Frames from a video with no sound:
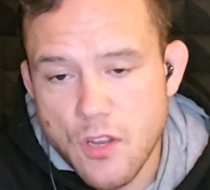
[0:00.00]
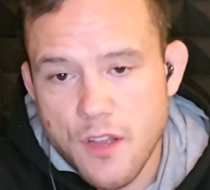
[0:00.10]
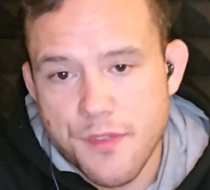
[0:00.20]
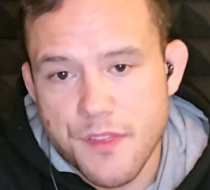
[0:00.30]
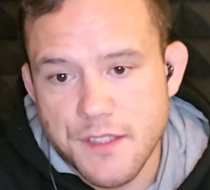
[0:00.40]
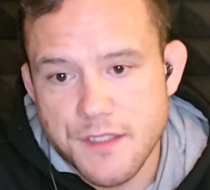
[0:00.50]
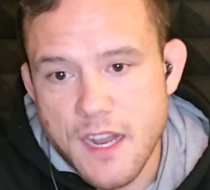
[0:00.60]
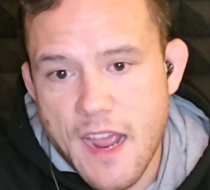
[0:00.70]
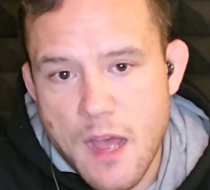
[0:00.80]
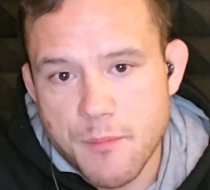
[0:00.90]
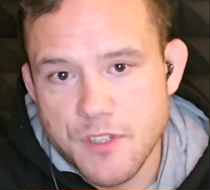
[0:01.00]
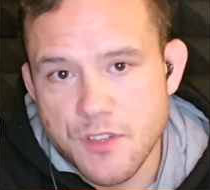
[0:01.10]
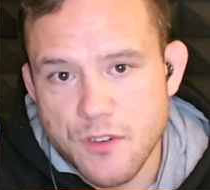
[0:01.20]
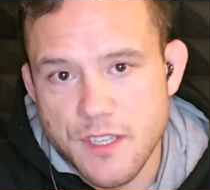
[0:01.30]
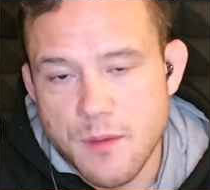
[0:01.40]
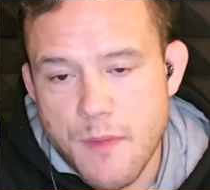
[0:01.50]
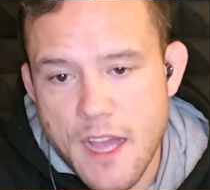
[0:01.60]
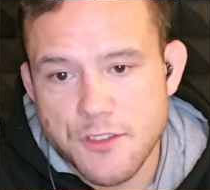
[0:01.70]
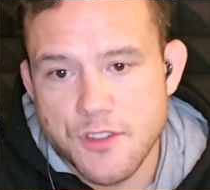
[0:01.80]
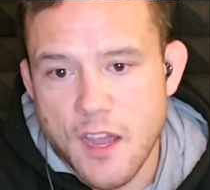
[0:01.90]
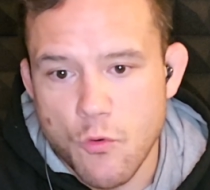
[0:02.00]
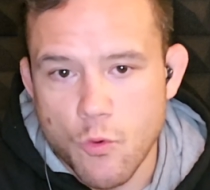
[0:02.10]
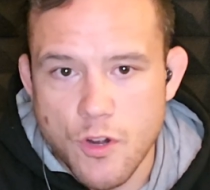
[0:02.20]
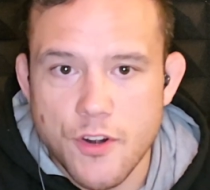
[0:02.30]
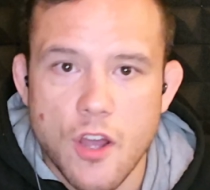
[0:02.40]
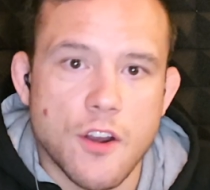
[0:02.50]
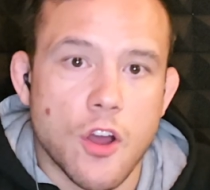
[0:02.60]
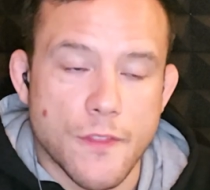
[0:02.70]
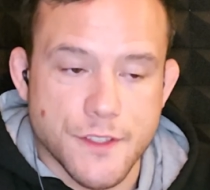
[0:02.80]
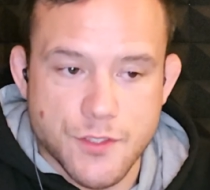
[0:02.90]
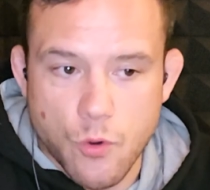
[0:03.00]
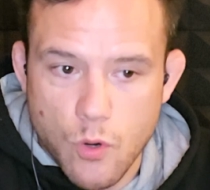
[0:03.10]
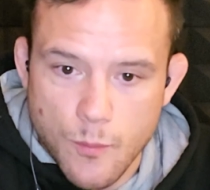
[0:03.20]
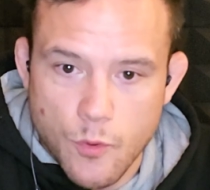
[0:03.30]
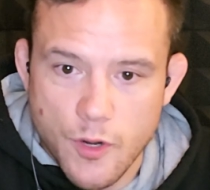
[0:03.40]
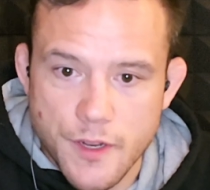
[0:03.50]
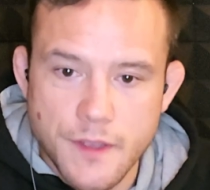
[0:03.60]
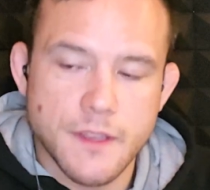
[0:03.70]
on things that happened during the match that were not on the scoreboard.